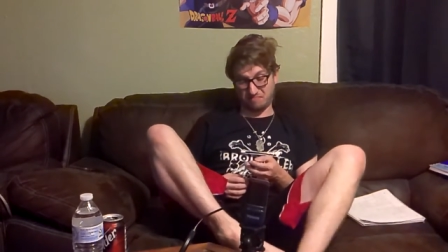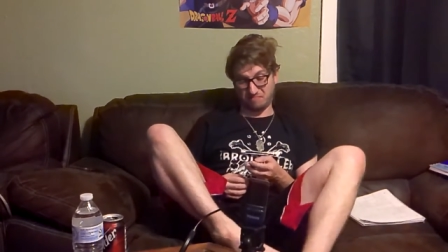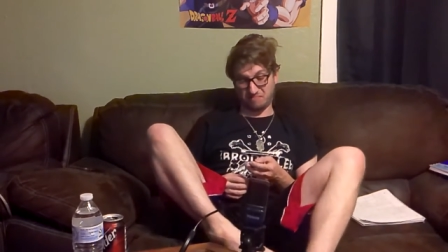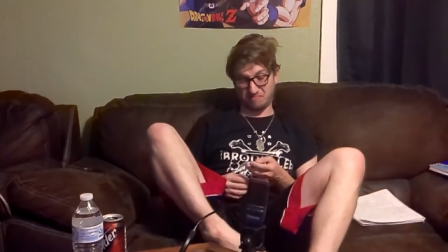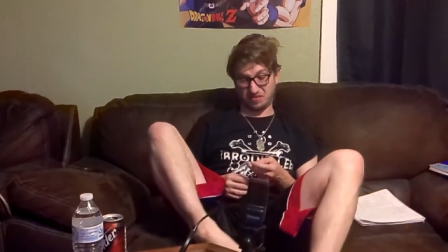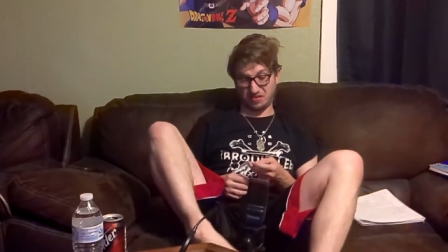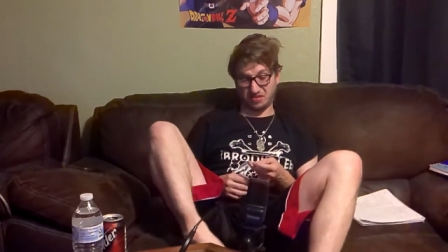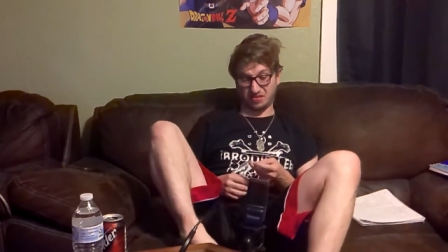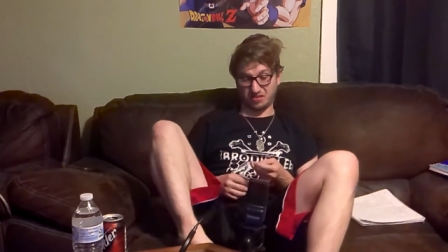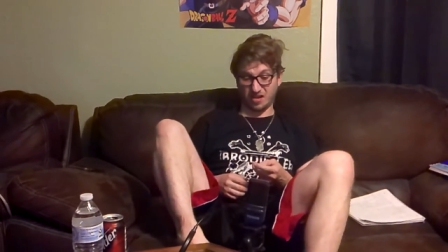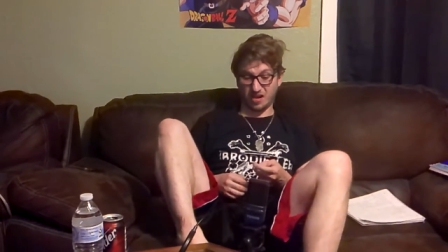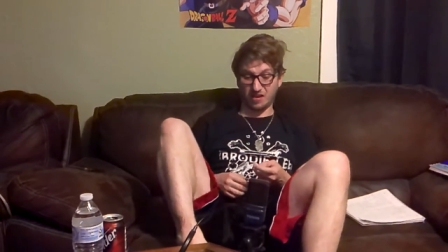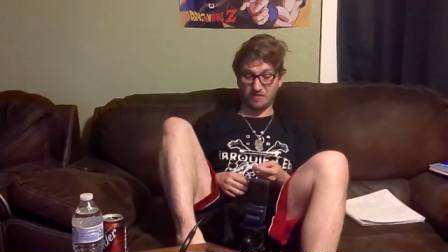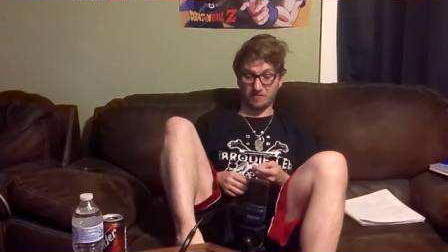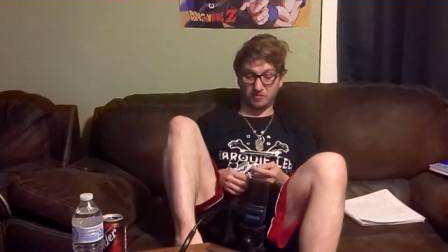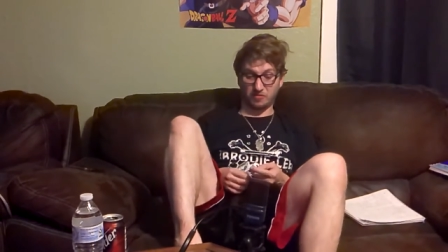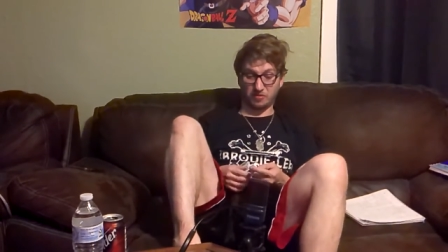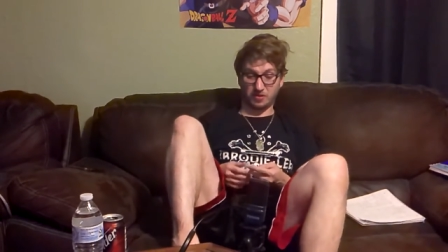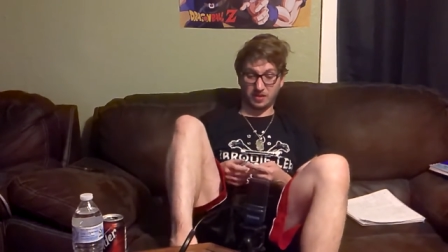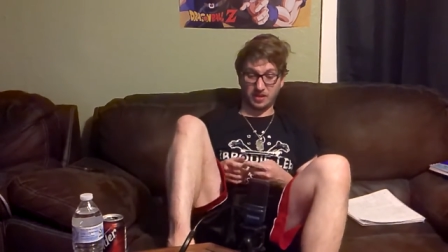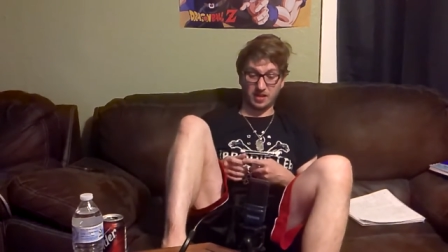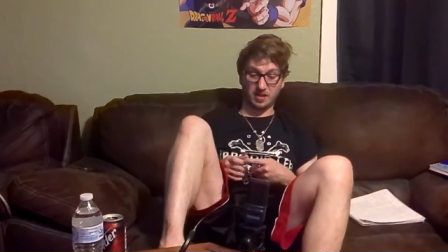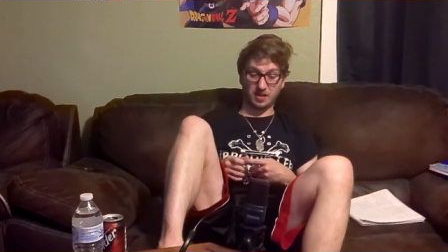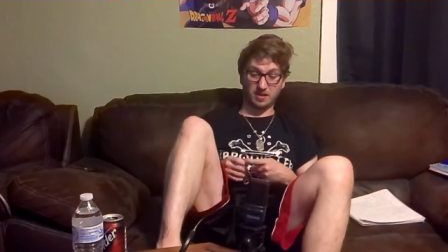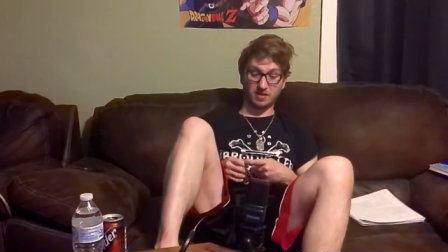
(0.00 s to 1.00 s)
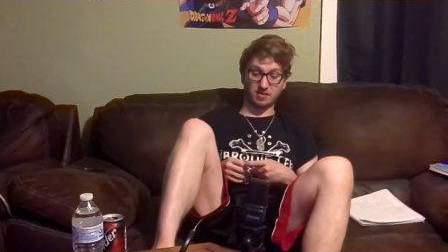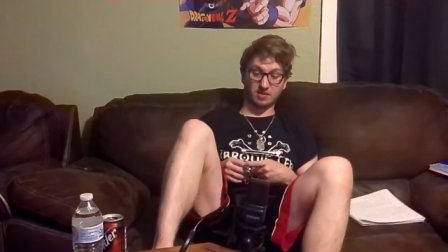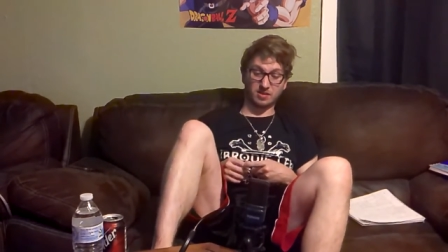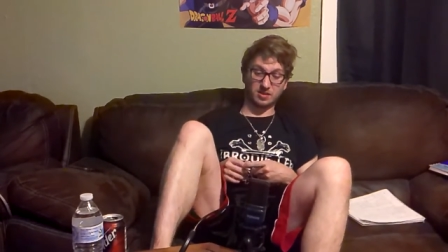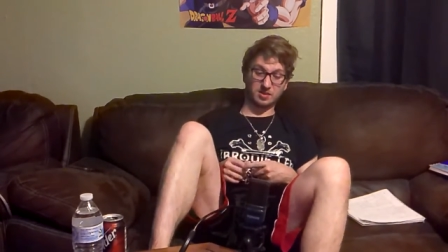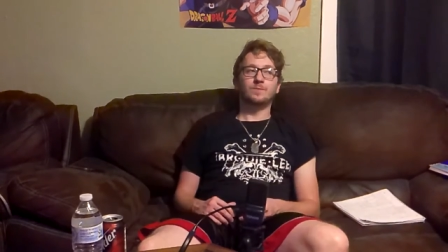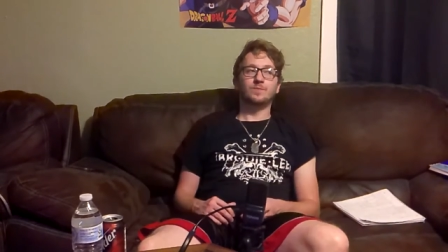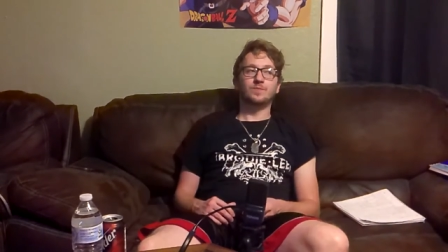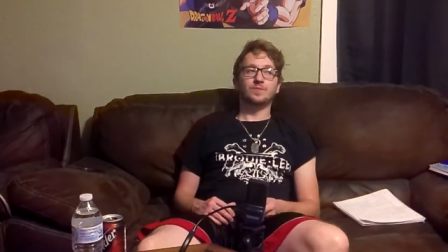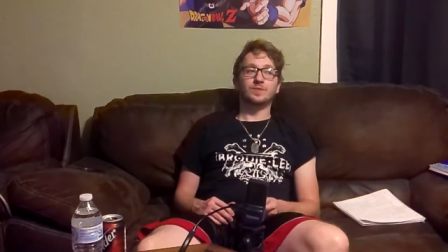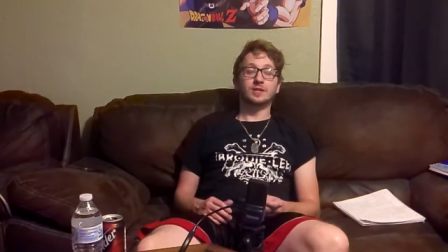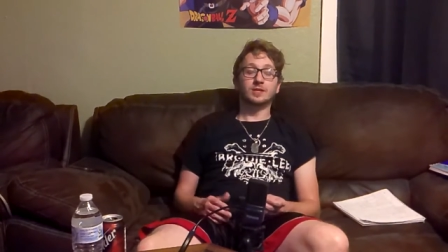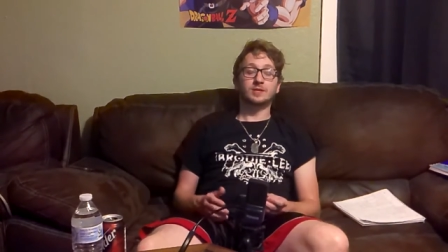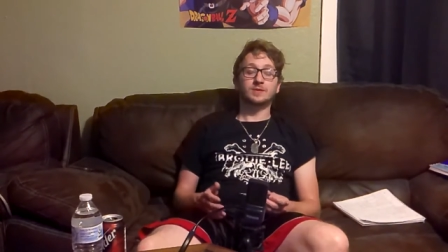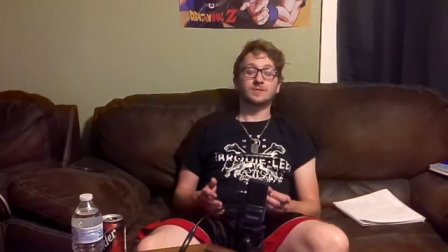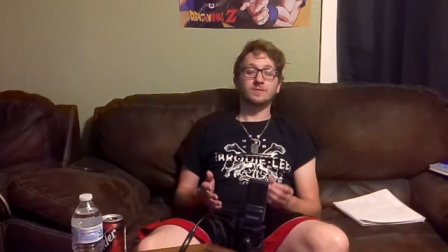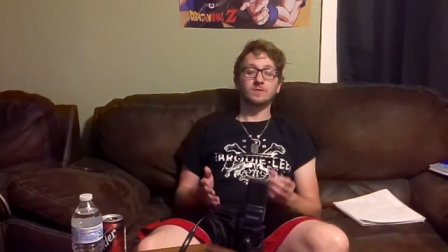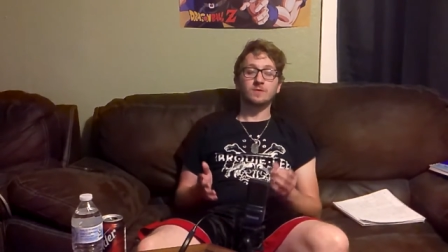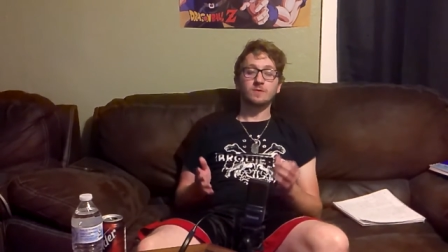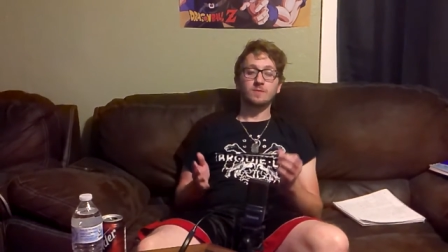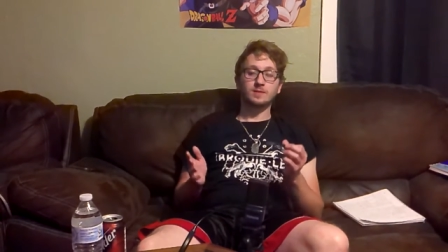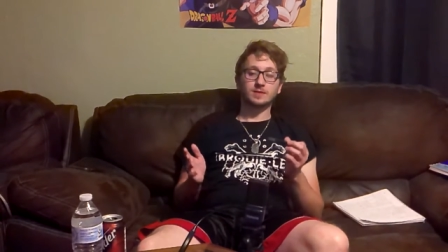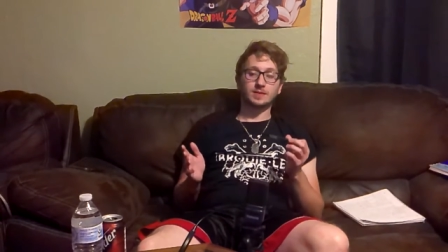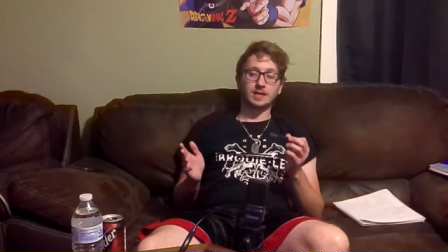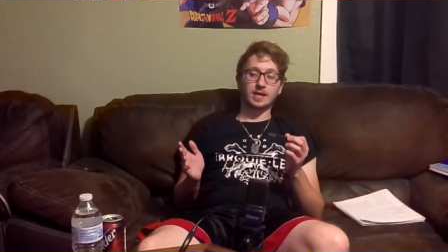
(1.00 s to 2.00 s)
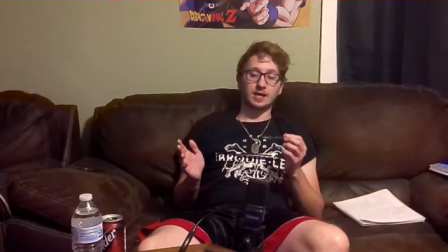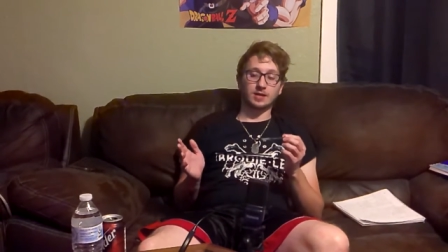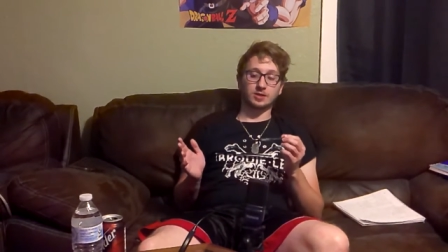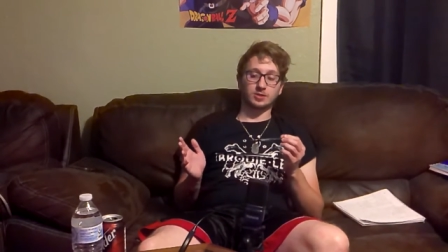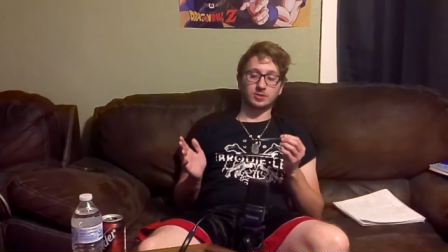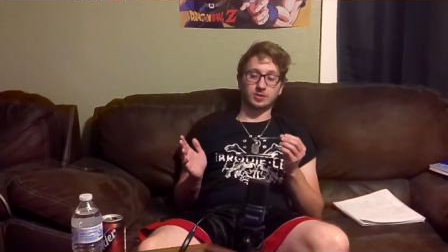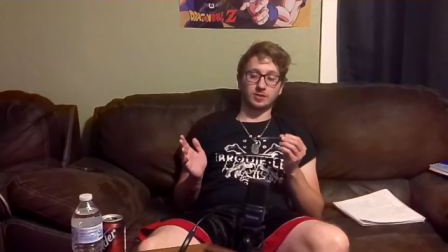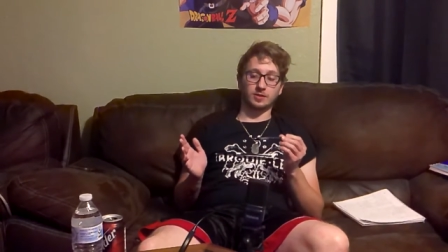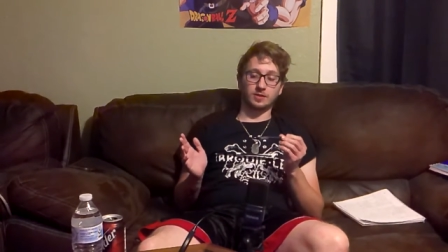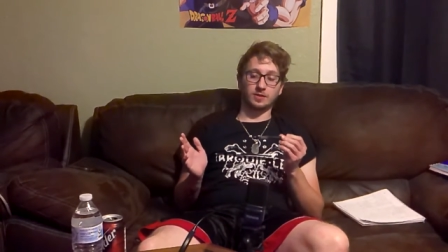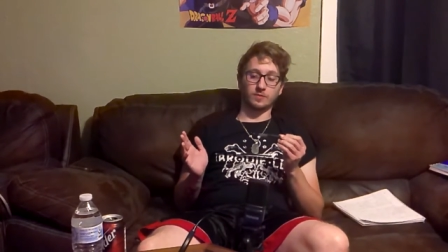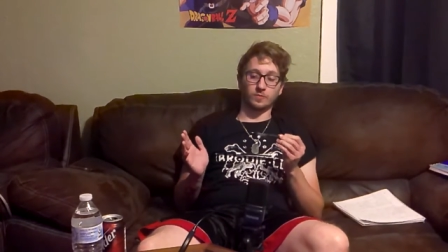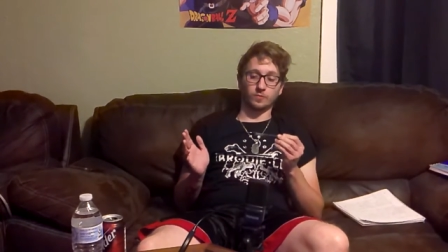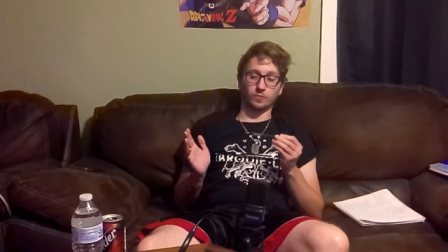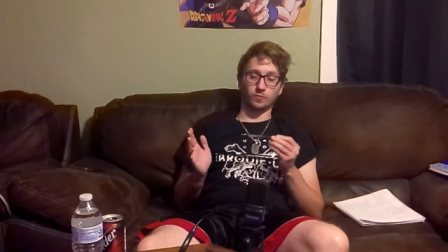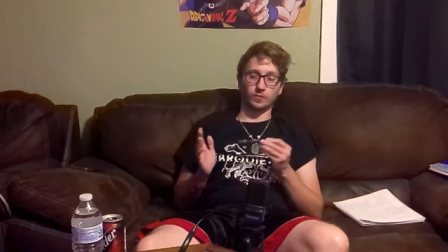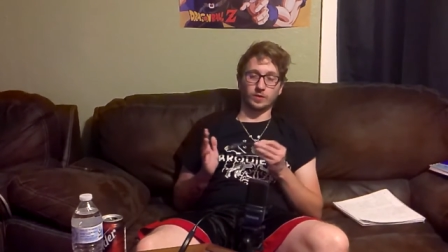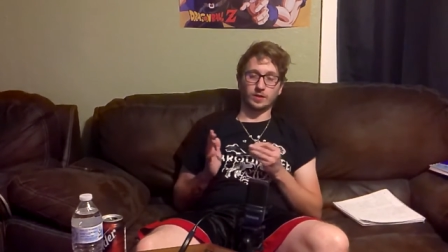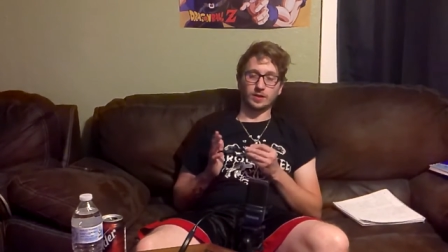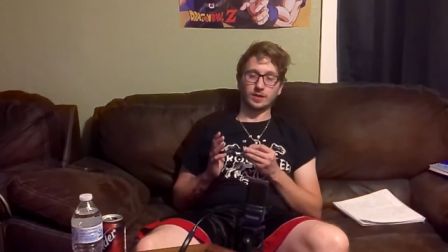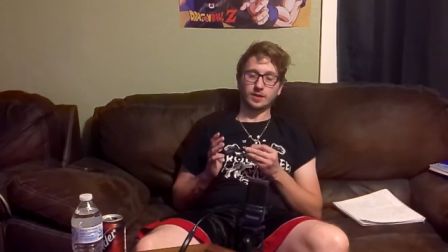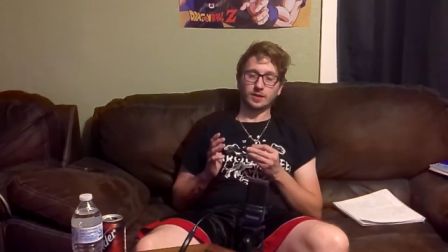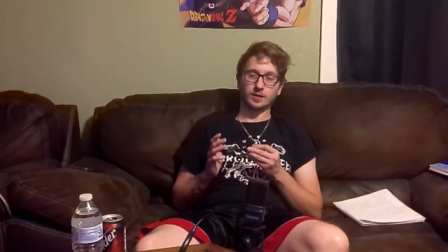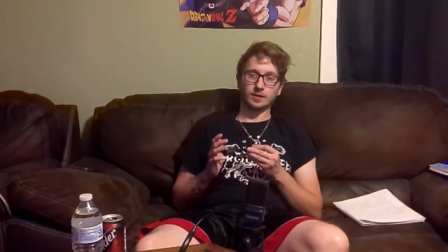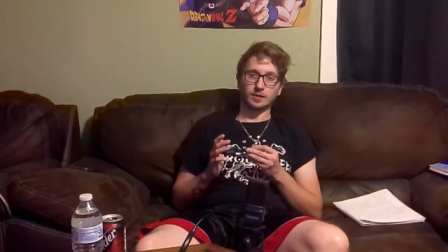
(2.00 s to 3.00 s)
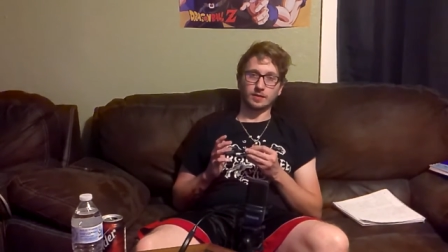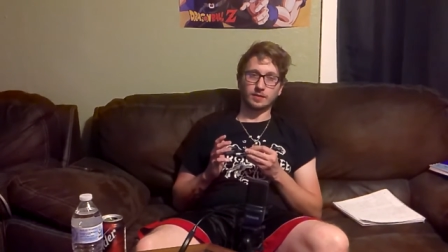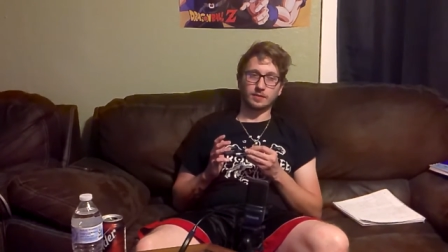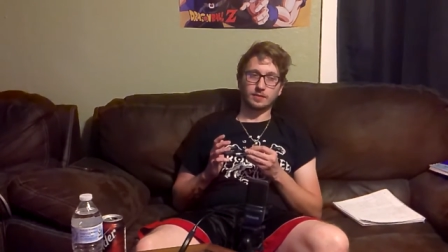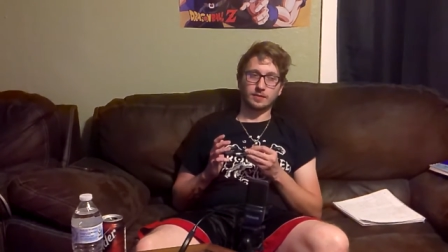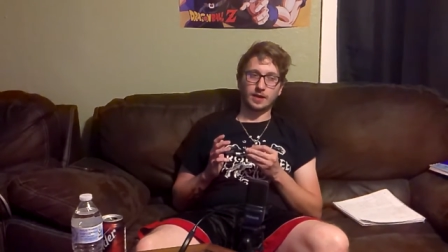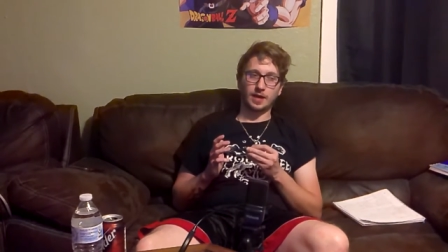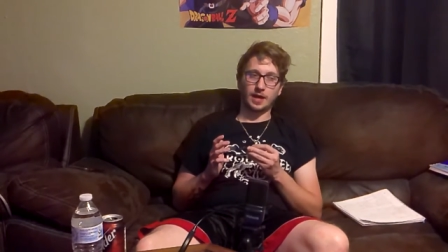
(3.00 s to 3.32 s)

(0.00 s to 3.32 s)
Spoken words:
several years. This film is actually really good.